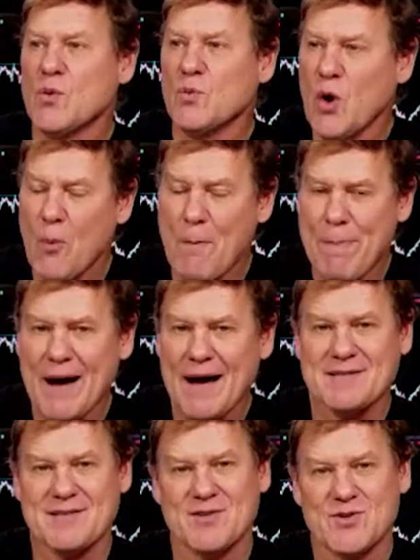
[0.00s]

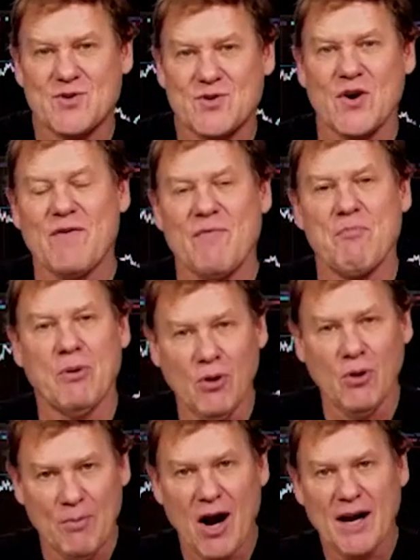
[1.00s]
robust sort of bull
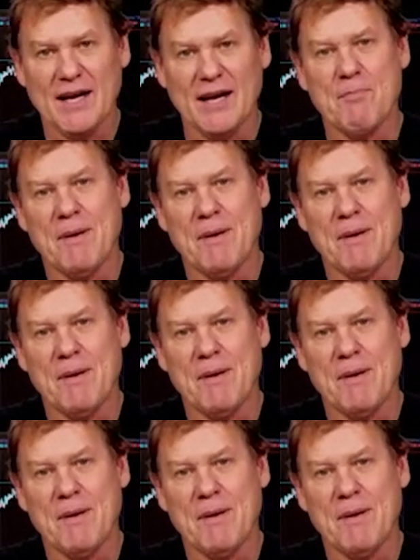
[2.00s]
market